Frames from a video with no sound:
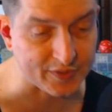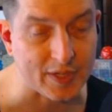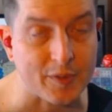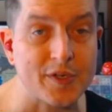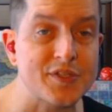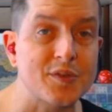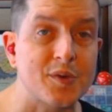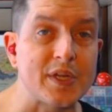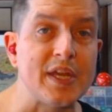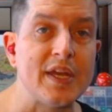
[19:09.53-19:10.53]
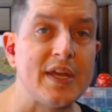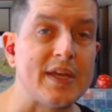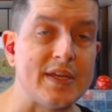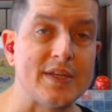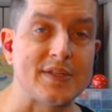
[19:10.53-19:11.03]
her story
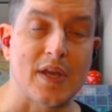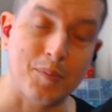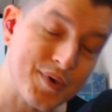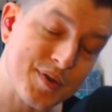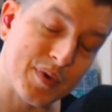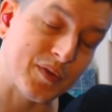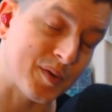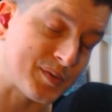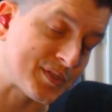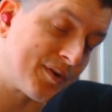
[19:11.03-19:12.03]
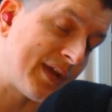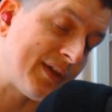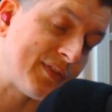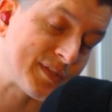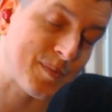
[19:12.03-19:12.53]
is a pretty well-known story at
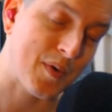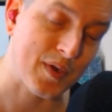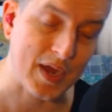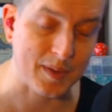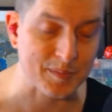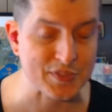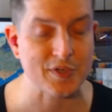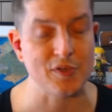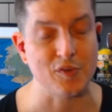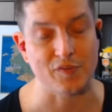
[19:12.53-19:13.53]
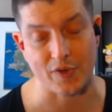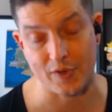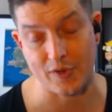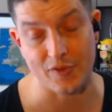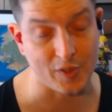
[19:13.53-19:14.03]
this point. I'm sure you've
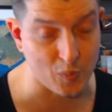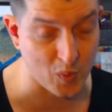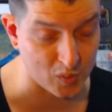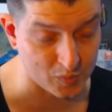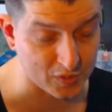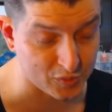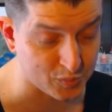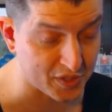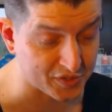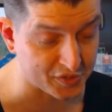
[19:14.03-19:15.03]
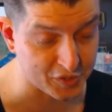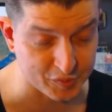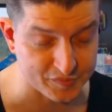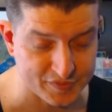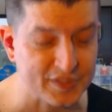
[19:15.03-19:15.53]
heard the quote, "You done
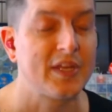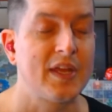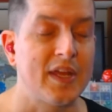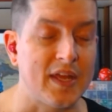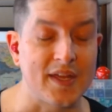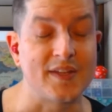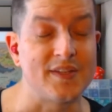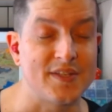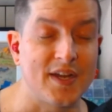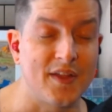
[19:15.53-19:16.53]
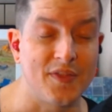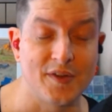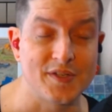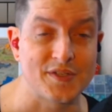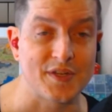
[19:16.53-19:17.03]
goofed," and
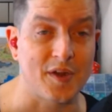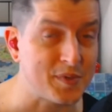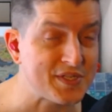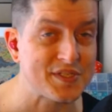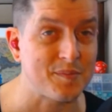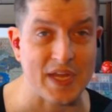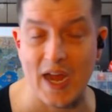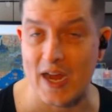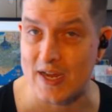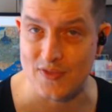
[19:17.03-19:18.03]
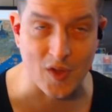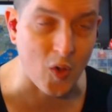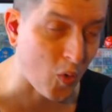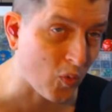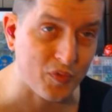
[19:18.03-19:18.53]
there's a reason behind the
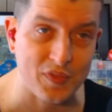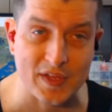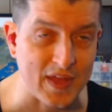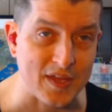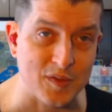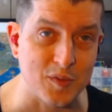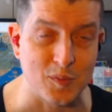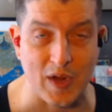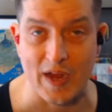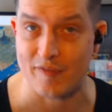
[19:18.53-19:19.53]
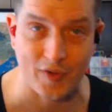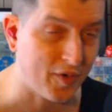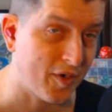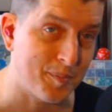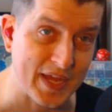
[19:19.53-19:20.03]
whole thing that you have
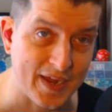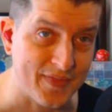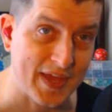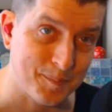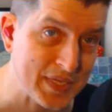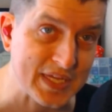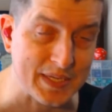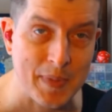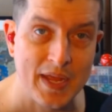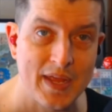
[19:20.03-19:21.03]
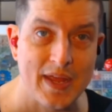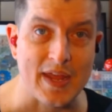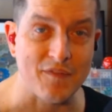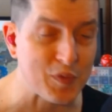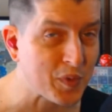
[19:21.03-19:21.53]
heard behind that meme.
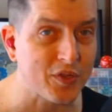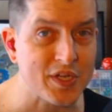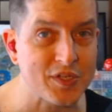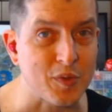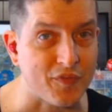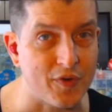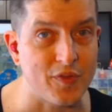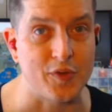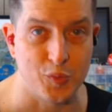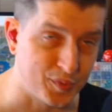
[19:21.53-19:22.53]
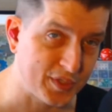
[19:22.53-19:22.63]
If you want to look into it further, you really